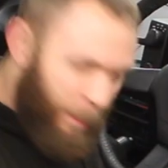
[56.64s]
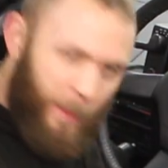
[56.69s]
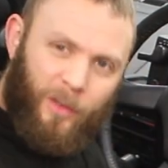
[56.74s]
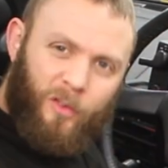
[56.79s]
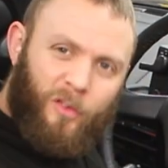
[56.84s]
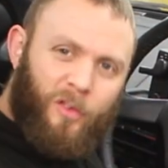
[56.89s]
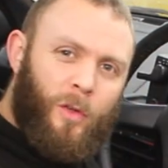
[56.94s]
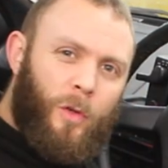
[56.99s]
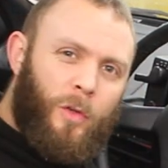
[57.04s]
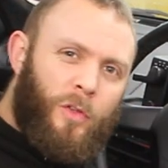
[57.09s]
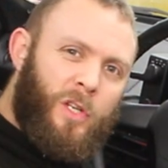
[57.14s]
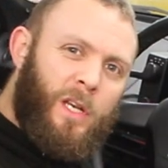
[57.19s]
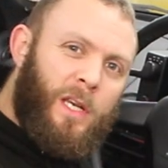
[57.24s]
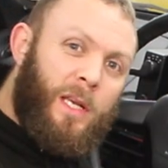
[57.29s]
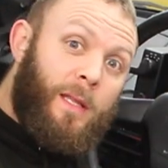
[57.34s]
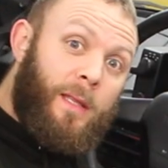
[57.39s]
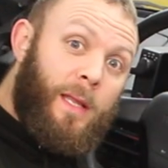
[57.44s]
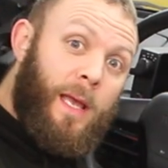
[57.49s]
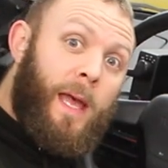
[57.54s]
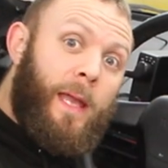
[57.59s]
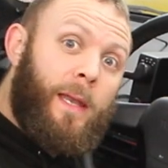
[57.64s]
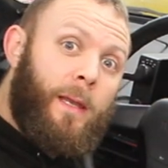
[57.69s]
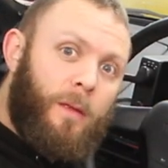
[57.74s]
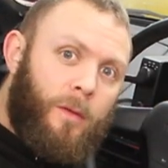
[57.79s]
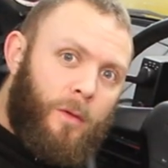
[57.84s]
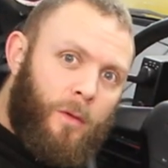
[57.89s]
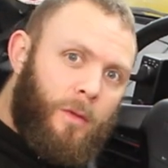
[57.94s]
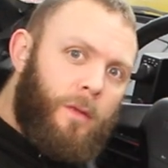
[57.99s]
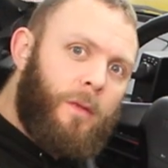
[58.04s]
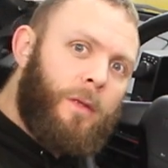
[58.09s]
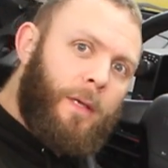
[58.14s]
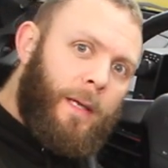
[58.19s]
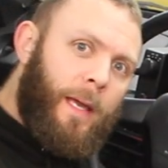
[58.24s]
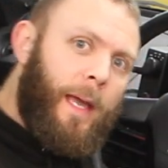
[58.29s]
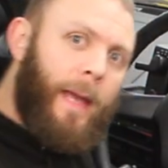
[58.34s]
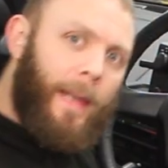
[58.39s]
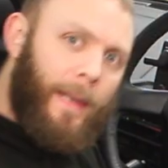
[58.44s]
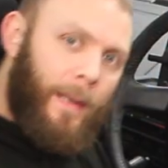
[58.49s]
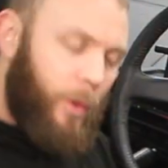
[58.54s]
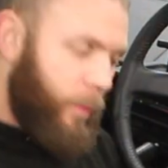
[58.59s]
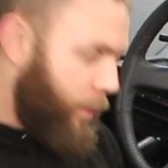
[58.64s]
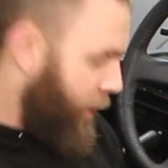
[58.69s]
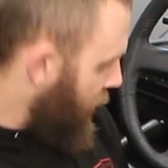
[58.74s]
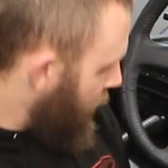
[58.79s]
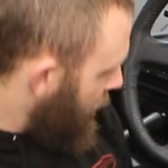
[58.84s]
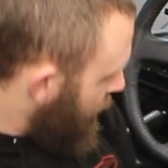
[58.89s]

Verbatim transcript: bit stodgy, and then you get a little bit